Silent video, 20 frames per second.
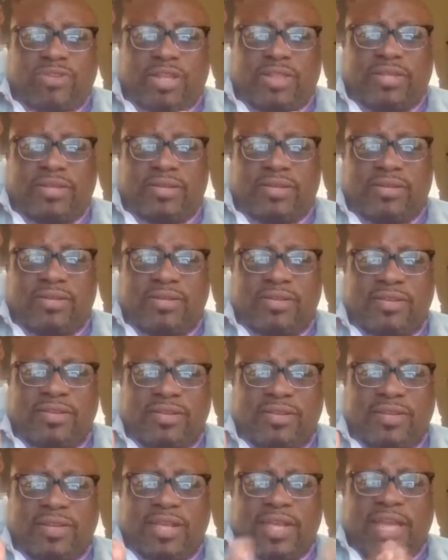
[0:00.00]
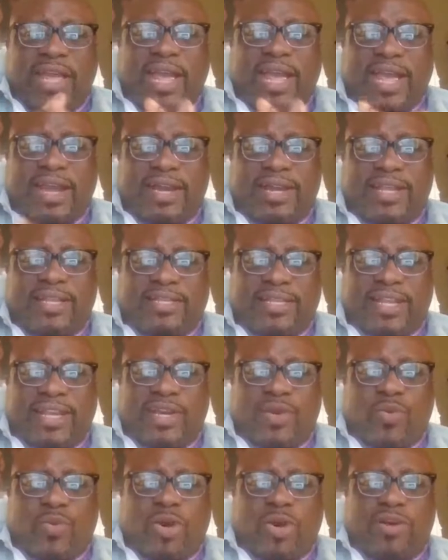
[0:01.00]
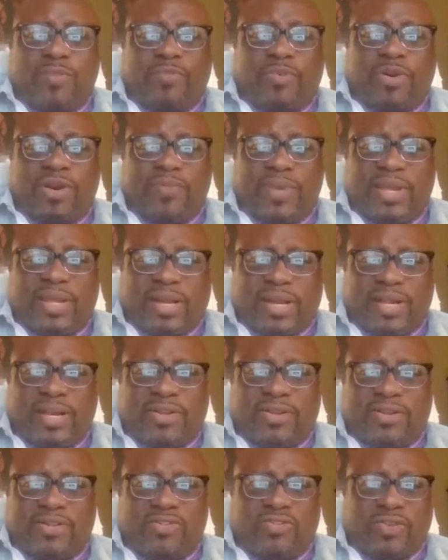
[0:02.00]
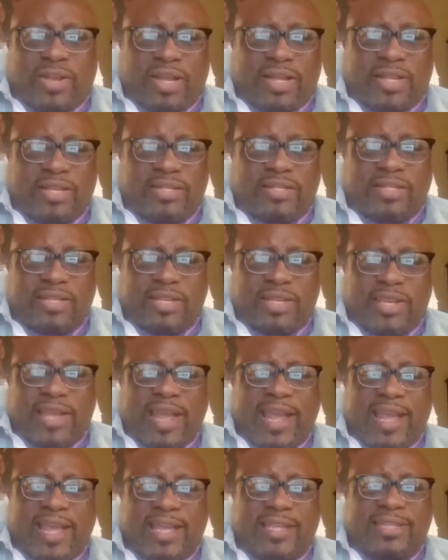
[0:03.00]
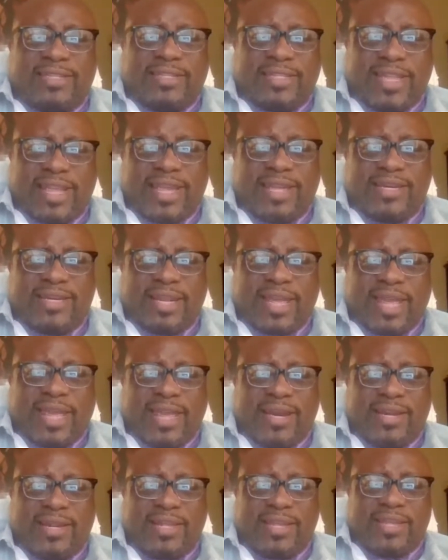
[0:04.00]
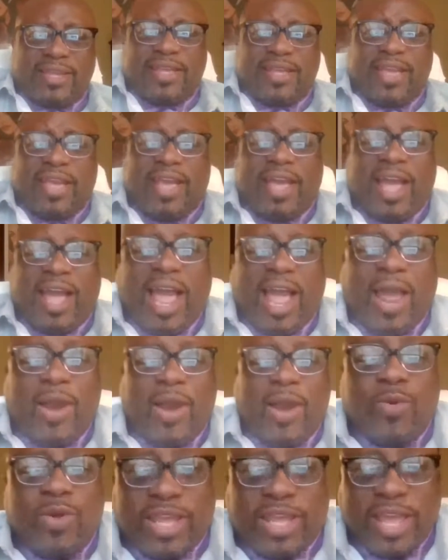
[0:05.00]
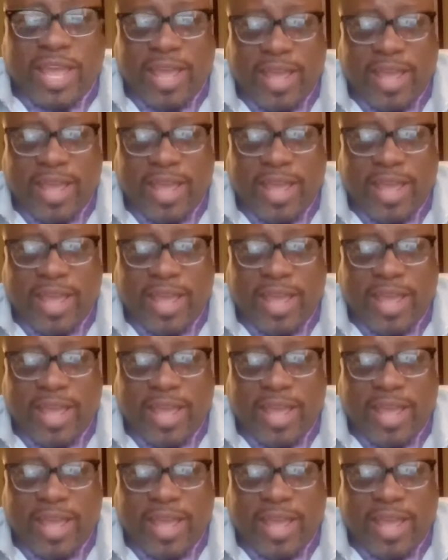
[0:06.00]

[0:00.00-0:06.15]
my brother, and they said they want to put him in clinical trials, and he's near dead, I don't